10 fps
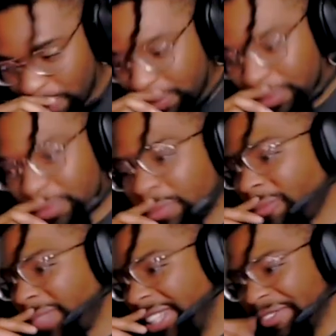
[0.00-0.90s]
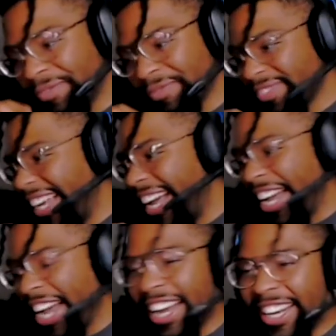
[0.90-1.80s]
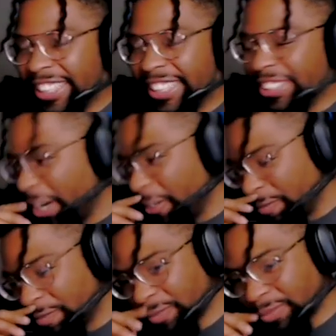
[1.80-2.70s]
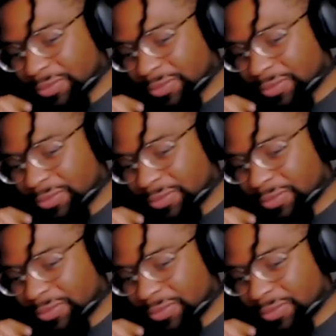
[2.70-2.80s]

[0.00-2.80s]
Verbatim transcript: was like, I knew I messed up. Uh, w